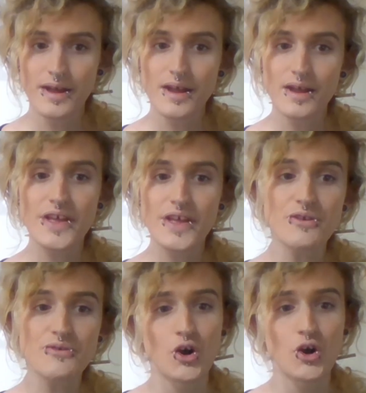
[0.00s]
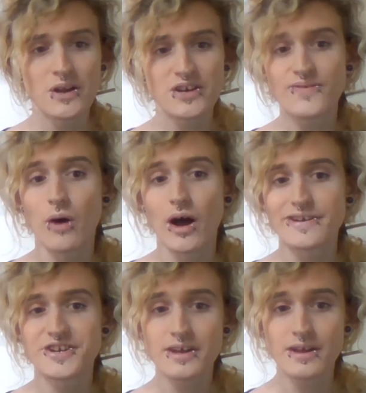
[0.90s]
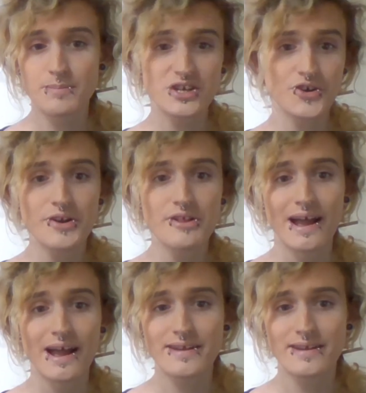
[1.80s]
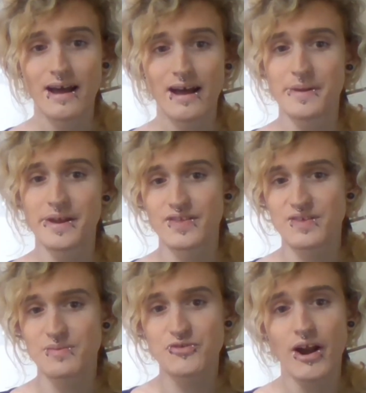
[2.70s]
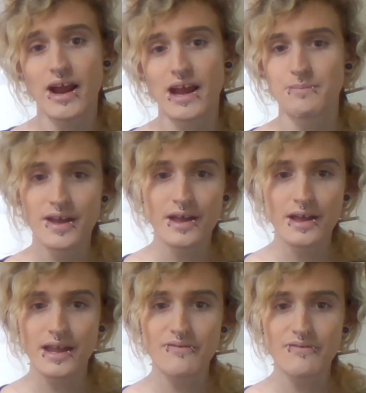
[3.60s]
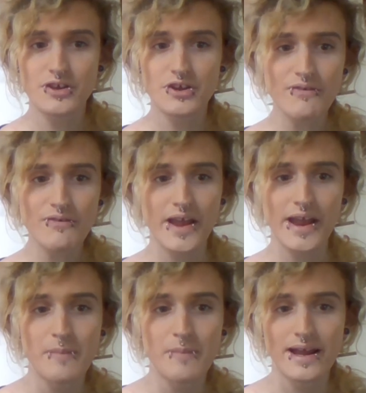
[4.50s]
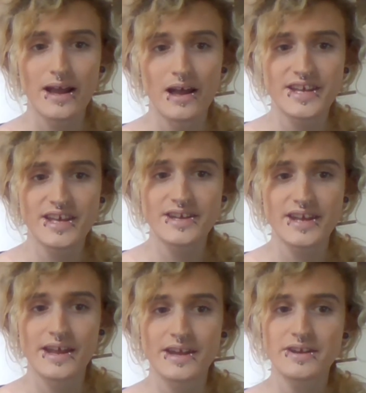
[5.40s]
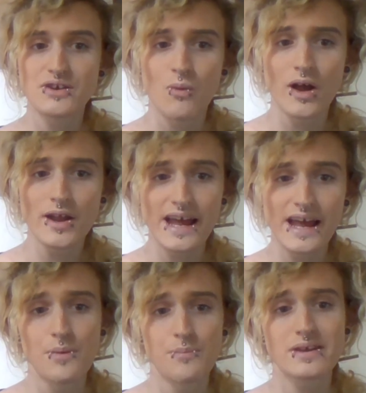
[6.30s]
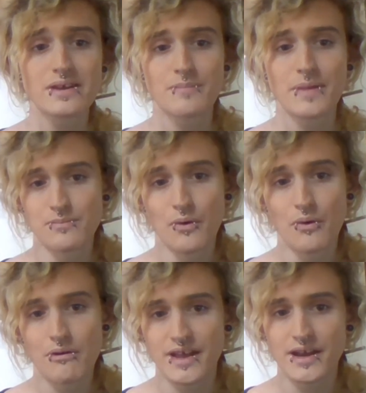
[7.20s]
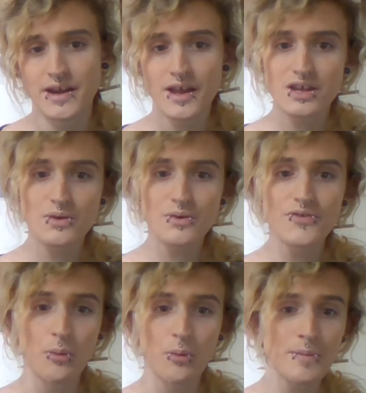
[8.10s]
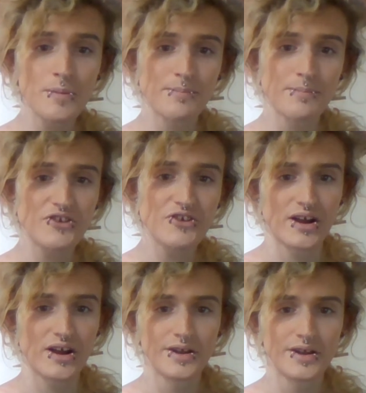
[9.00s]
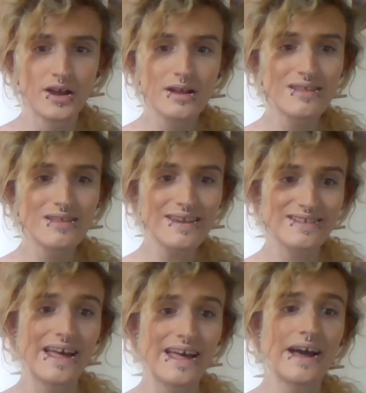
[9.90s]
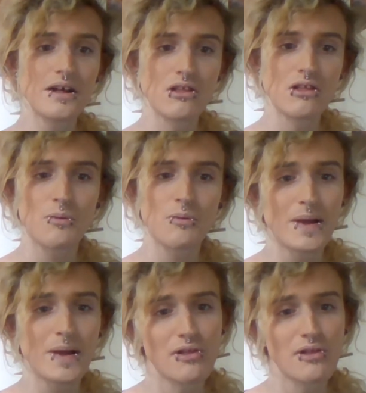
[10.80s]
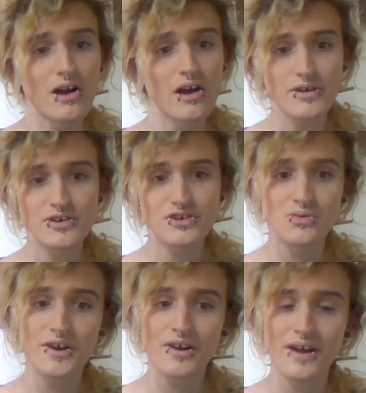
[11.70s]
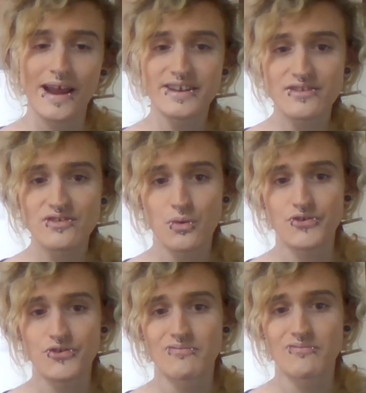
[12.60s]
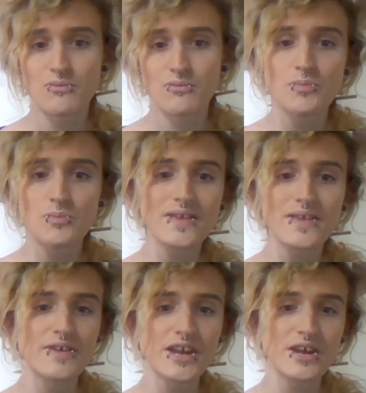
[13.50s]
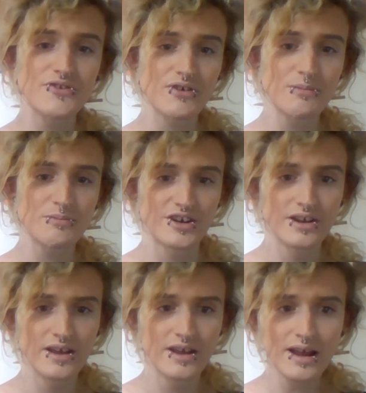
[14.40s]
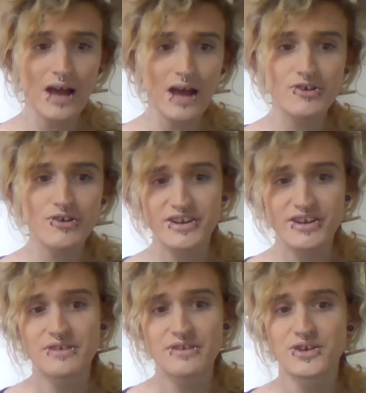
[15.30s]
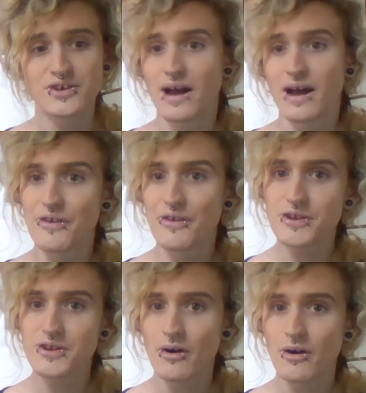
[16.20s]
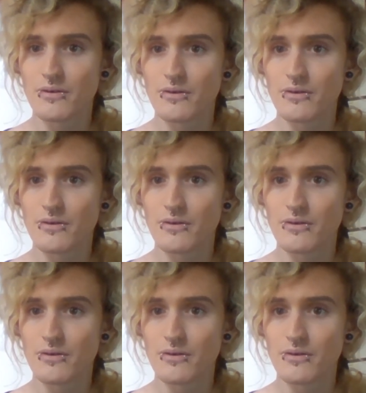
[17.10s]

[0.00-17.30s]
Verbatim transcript: Thank you so much for watching. Be sure to like, comment, and subscribe. If you're a fan of my content and you want to help me make more of it, you can support me on Patreon. Links to that, along with my blog, Twitter, and Discord server, will be in the video description. Have a great day, YouTube. I'll see you tomorrow.